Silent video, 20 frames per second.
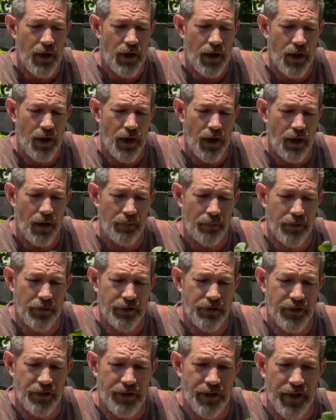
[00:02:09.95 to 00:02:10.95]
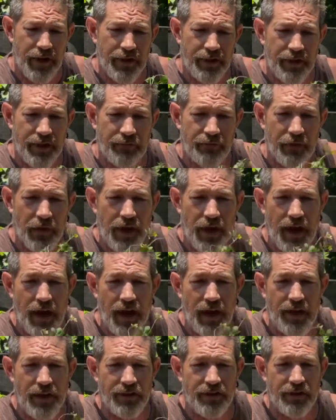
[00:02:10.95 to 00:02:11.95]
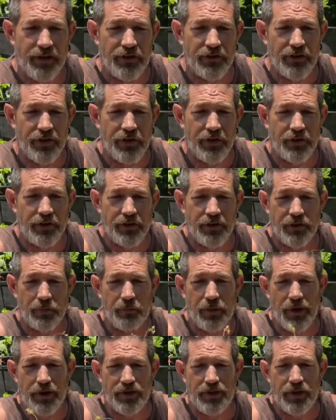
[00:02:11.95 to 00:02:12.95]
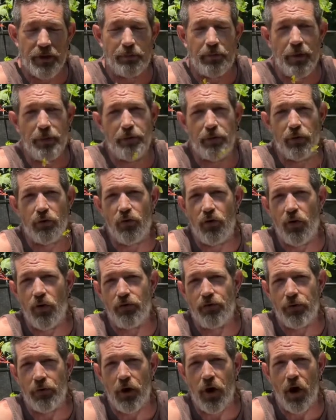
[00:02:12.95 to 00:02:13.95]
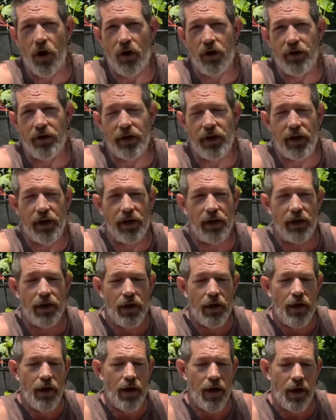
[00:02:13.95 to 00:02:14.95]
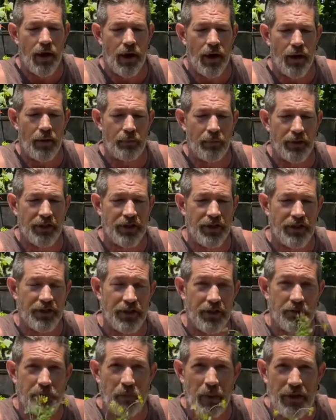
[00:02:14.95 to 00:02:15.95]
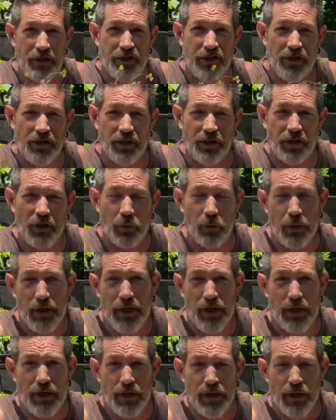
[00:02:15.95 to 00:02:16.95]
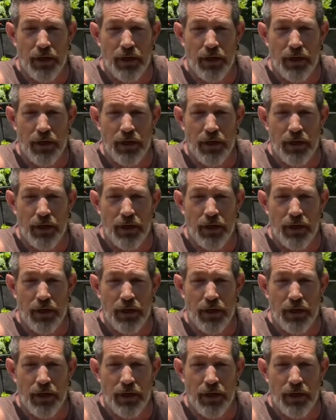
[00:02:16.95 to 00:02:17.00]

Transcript: There's a ton of different kinds. There's a bunch that people grow for gardening, but this is basically a weed.